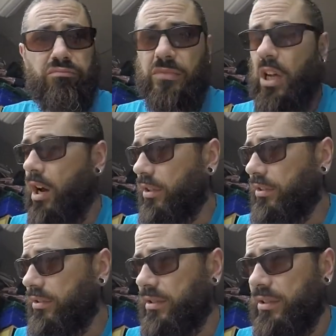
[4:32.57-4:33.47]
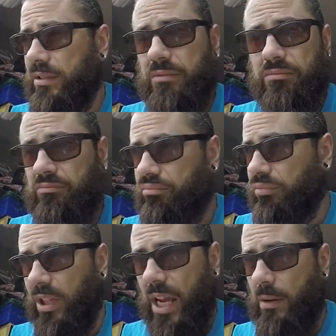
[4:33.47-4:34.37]
Not
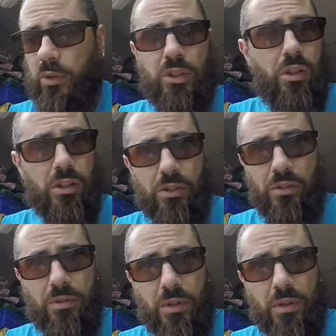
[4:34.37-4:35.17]
what I would call good.